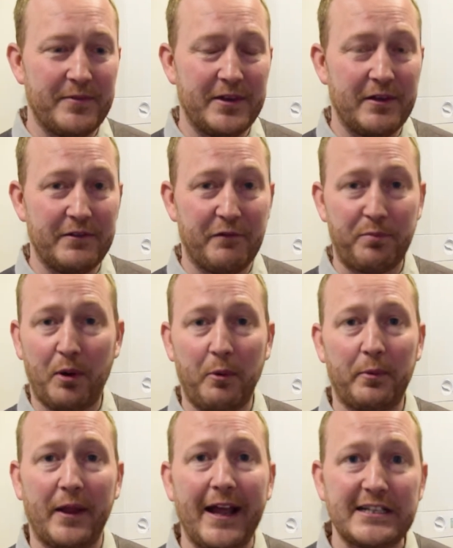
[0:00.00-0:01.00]
you've
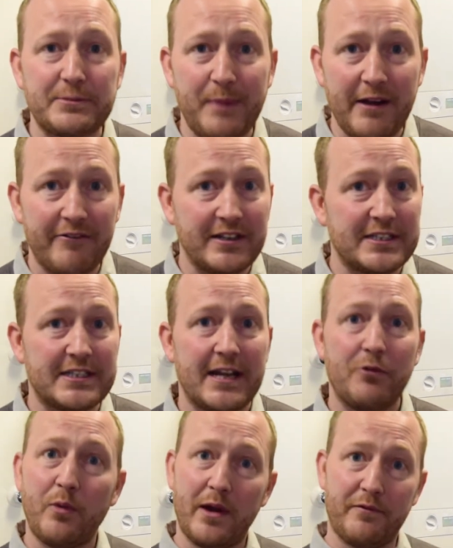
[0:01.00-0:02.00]
probably experienced
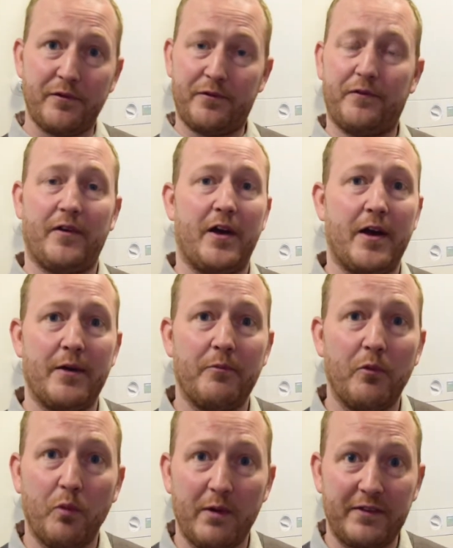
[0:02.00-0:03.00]
it
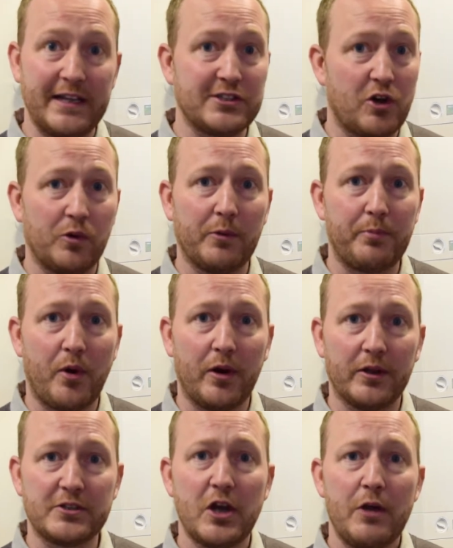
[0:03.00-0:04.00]
with these older
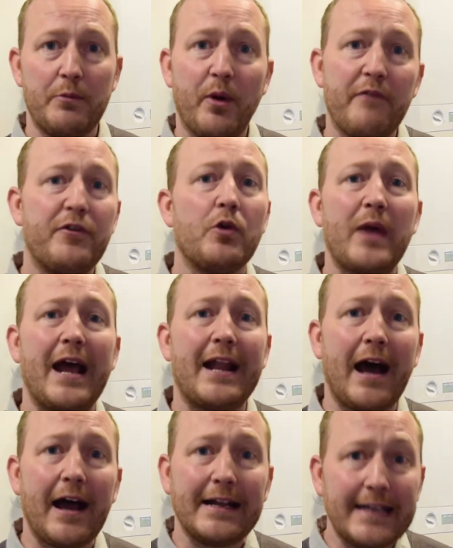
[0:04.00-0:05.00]
boilers. But if you get an
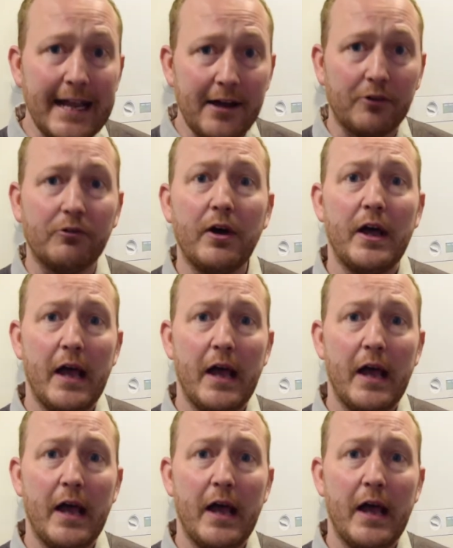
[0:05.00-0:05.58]
Ideal